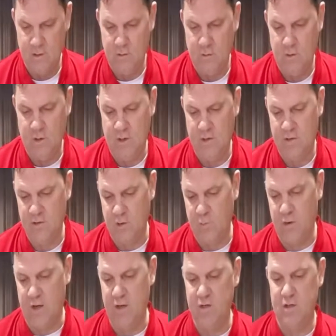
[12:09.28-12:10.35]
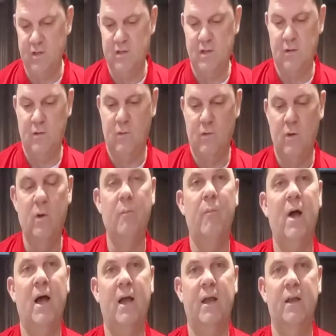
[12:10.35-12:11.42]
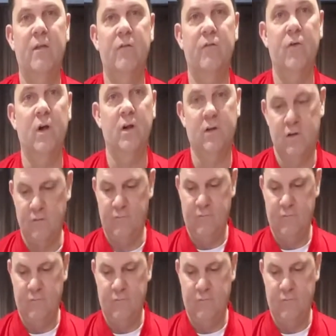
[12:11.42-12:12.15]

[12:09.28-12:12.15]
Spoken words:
we need to show patience. Back into the fridge.